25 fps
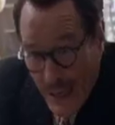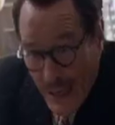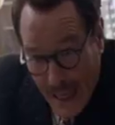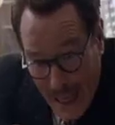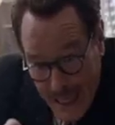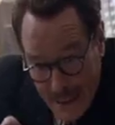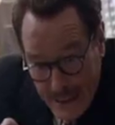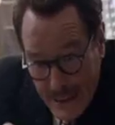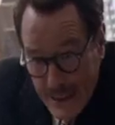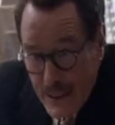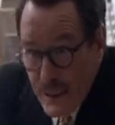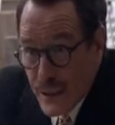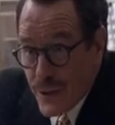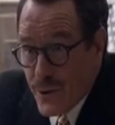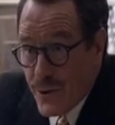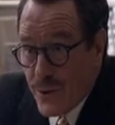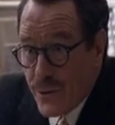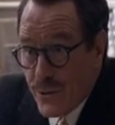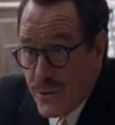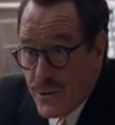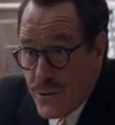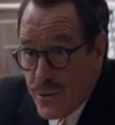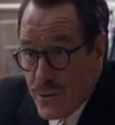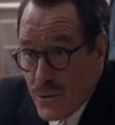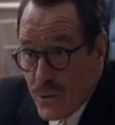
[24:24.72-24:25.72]
hand it into
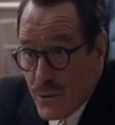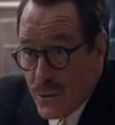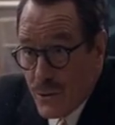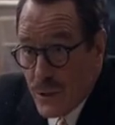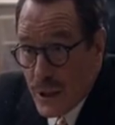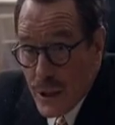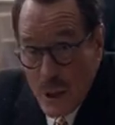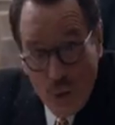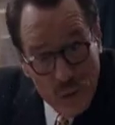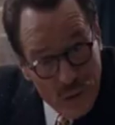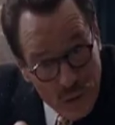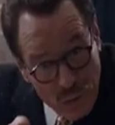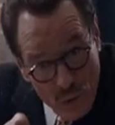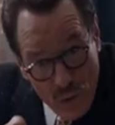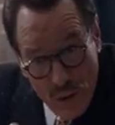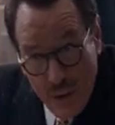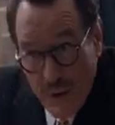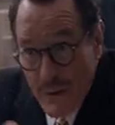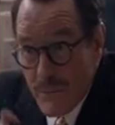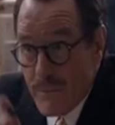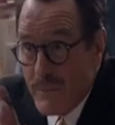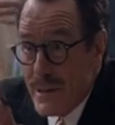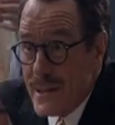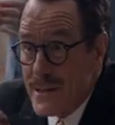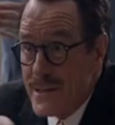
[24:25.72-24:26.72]
your studio, and we're
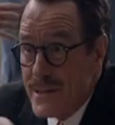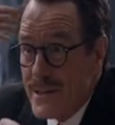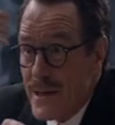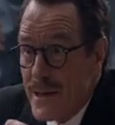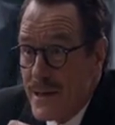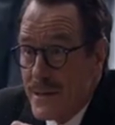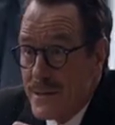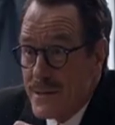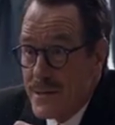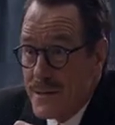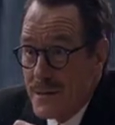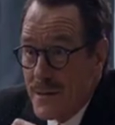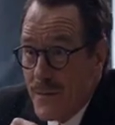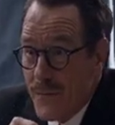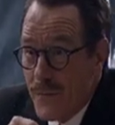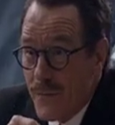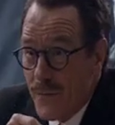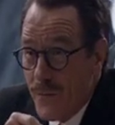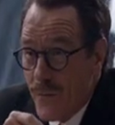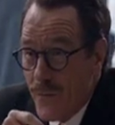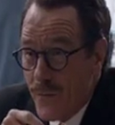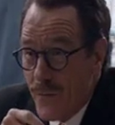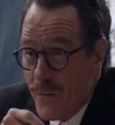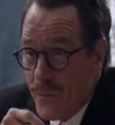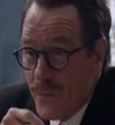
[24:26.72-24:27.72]
in business.
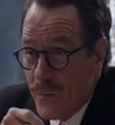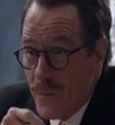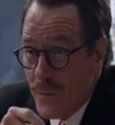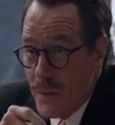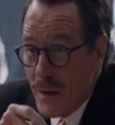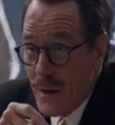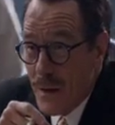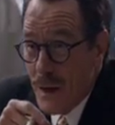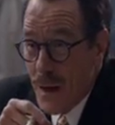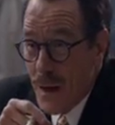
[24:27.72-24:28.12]
Look,